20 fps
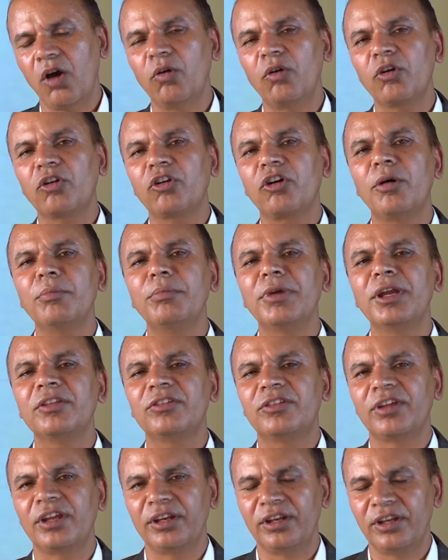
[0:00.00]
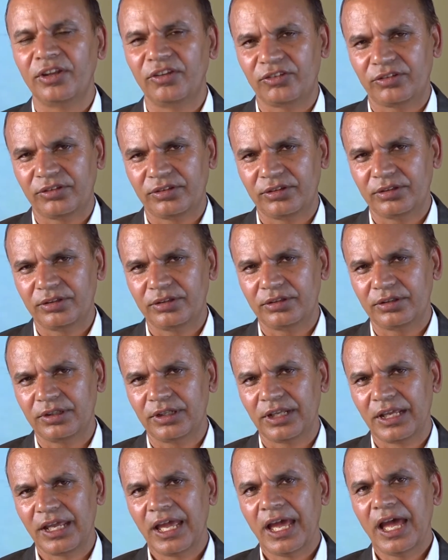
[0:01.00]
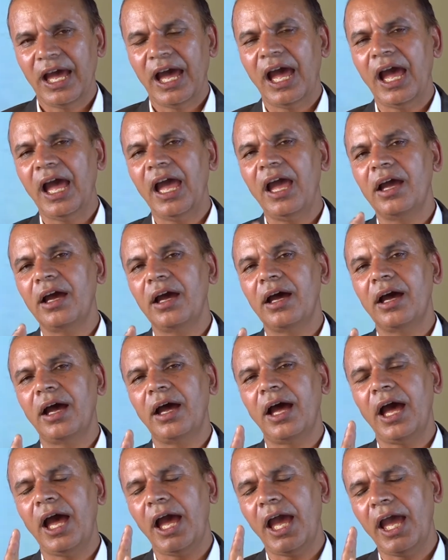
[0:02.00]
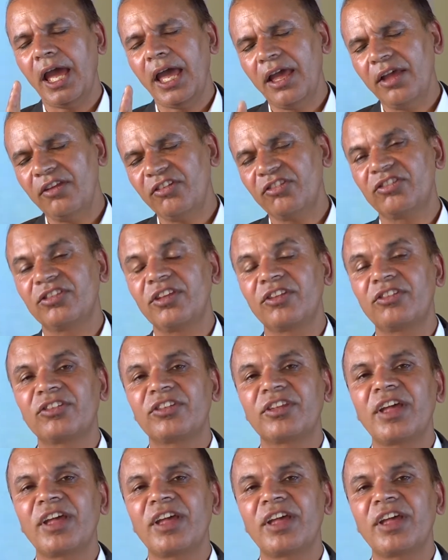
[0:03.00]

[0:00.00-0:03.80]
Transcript: coming generation has the